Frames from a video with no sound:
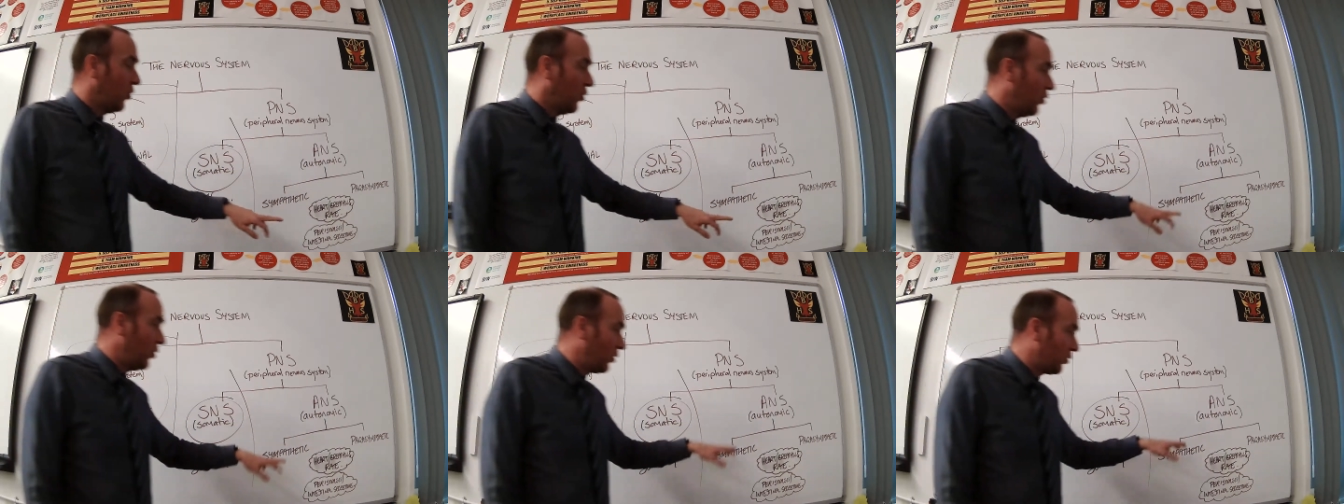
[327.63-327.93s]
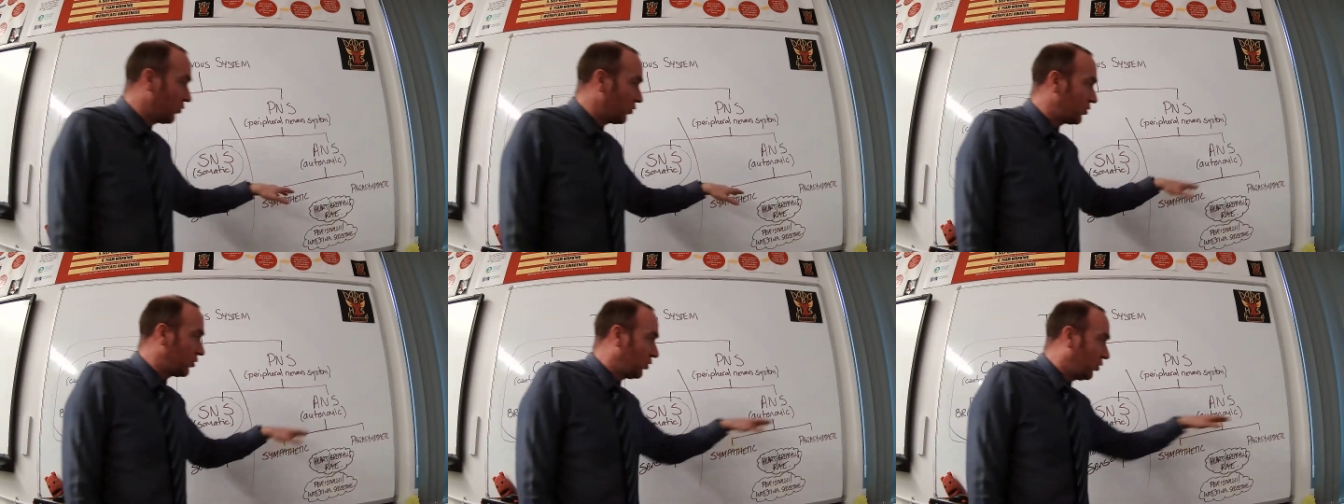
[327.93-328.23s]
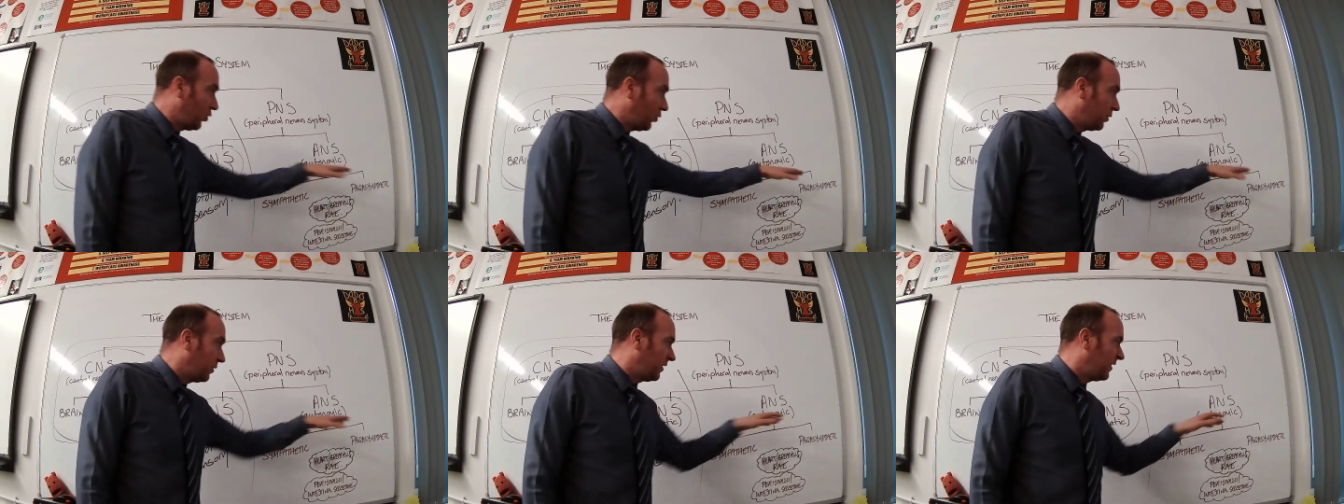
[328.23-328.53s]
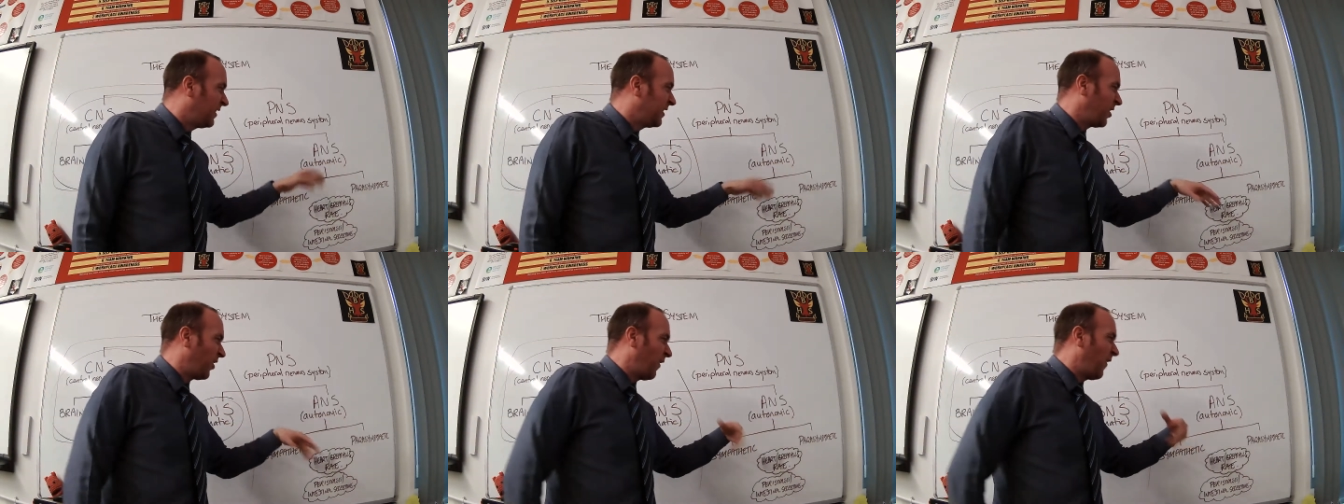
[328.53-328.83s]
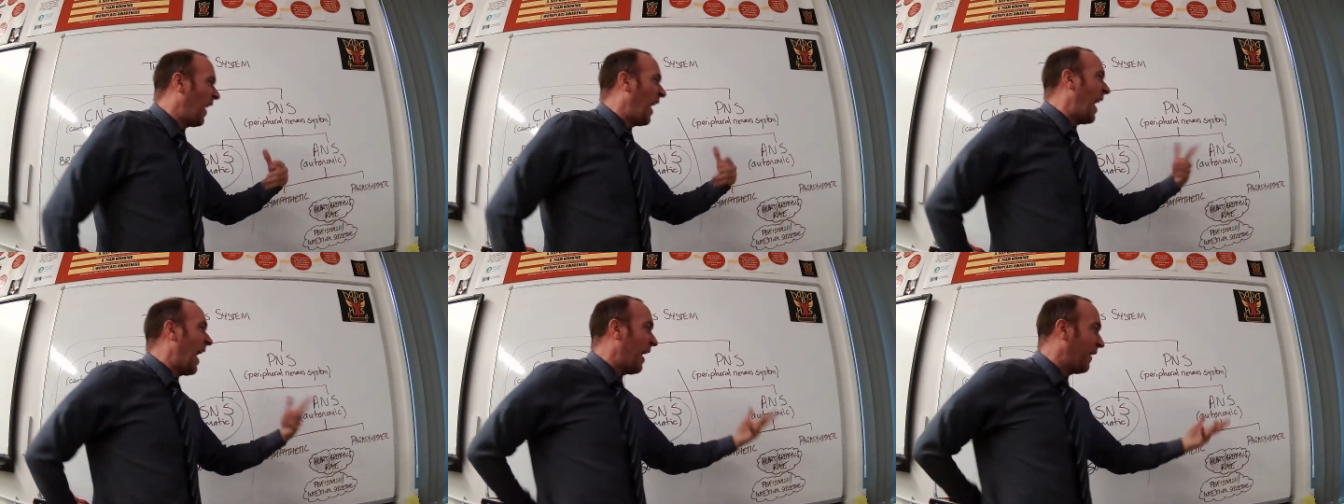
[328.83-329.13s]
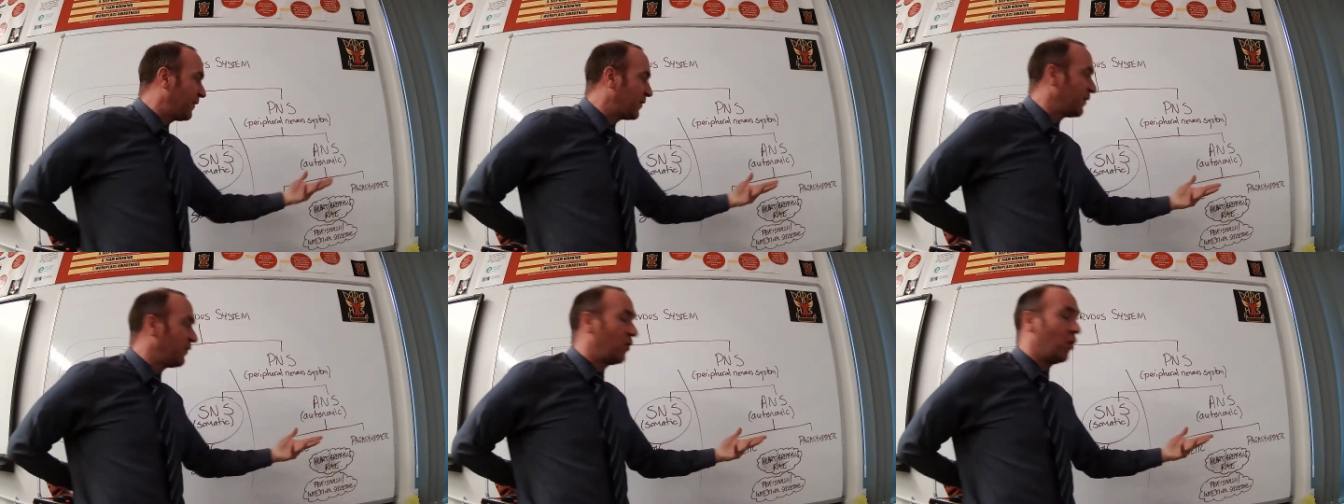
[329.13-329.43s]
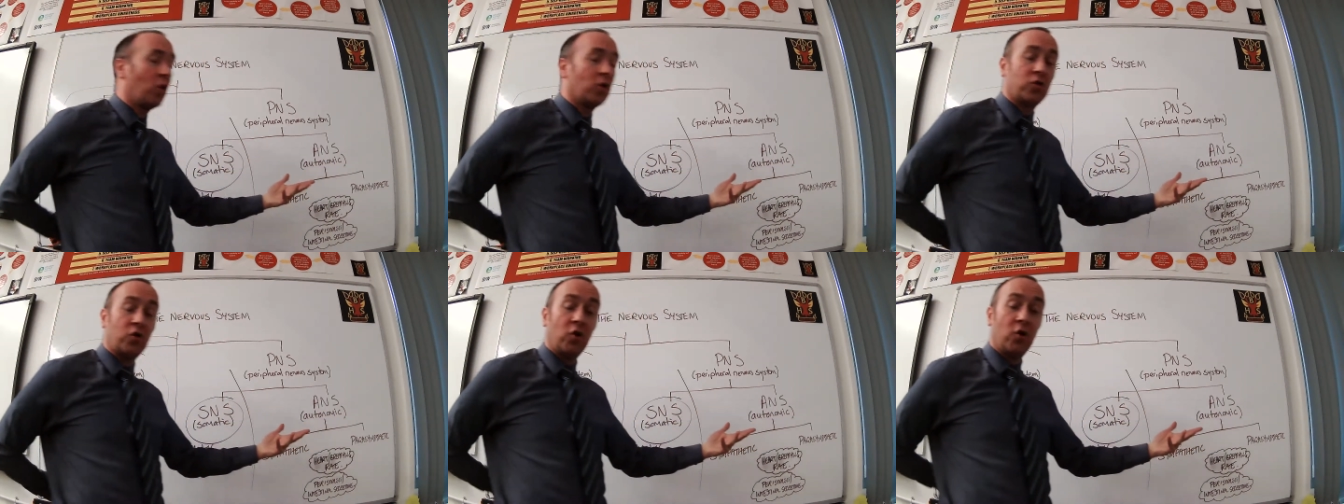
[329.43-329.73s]
those two sort of halves of the
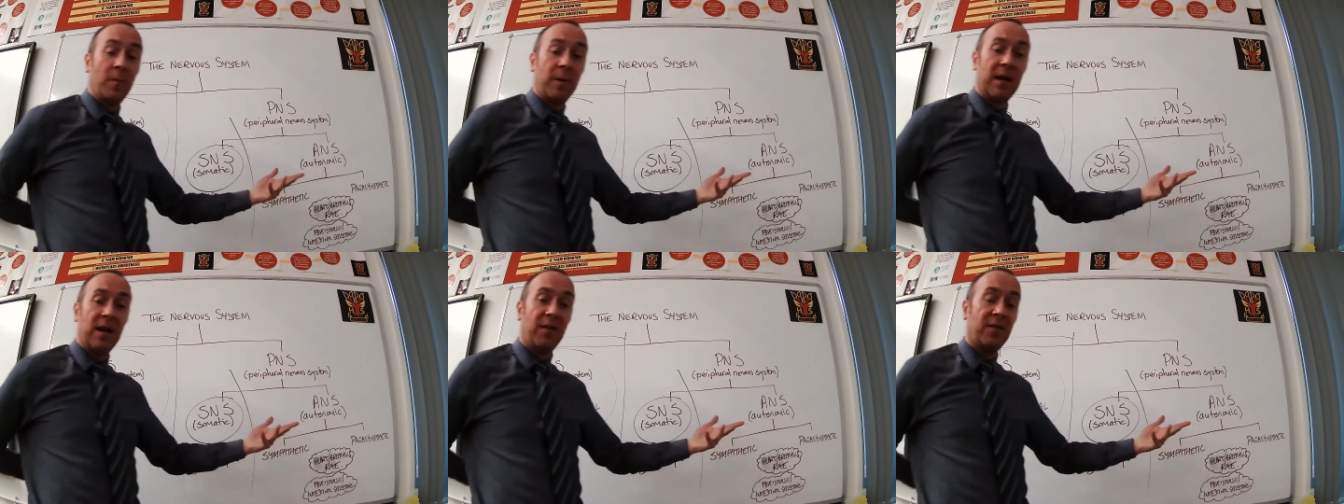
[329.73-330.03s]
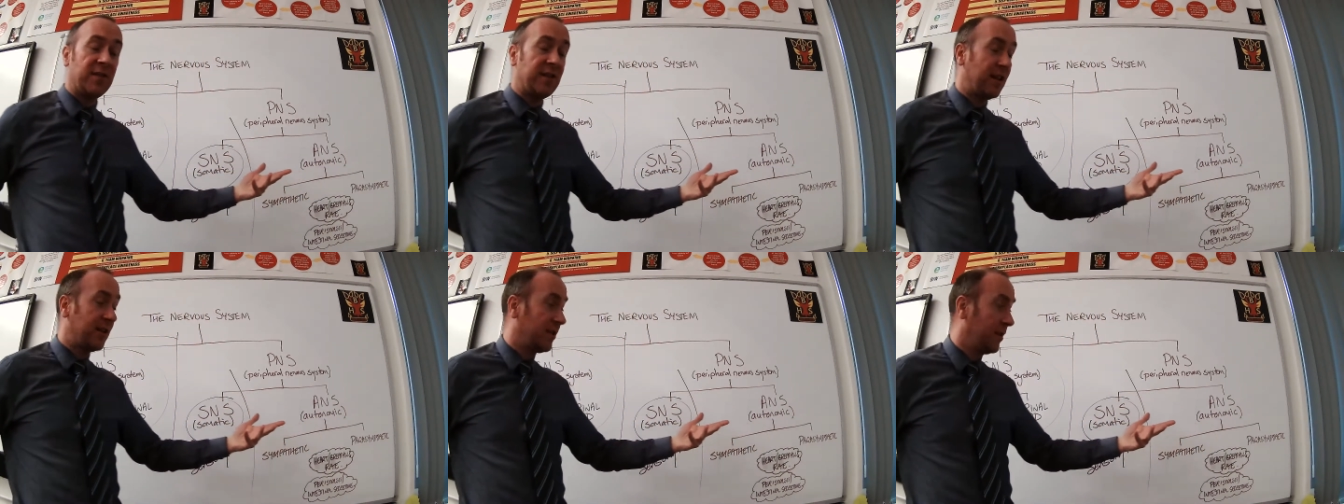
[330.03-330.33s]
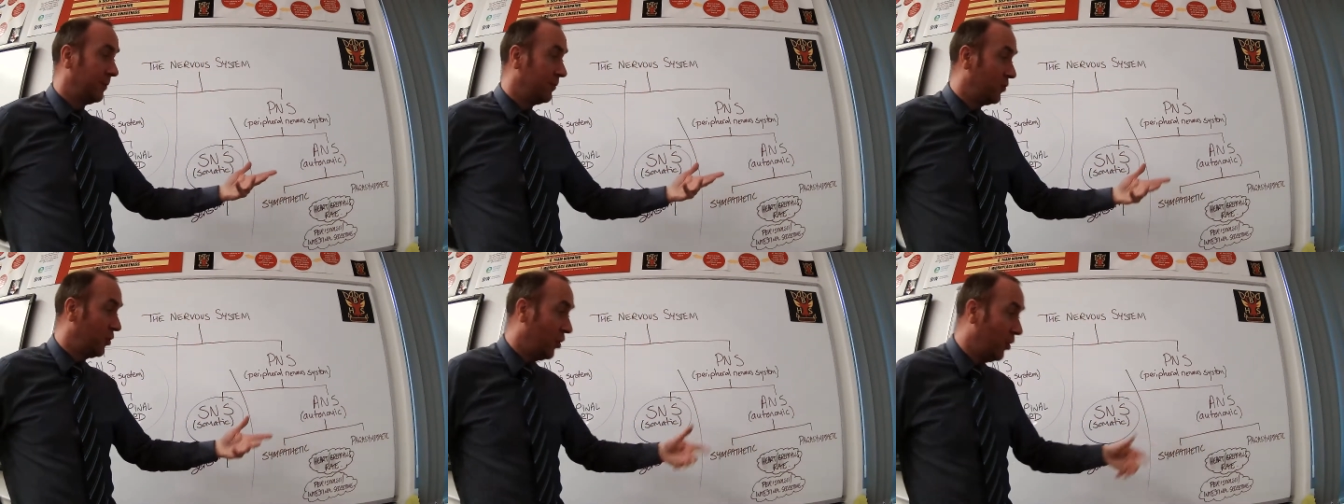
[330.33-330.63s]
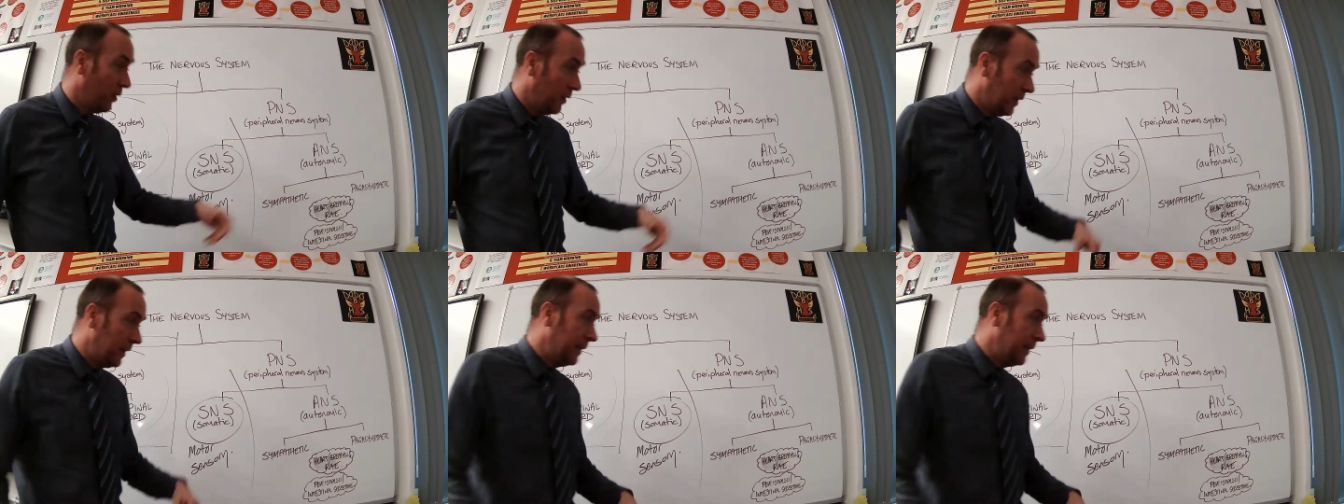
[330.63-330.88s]
autonomic nervous system do,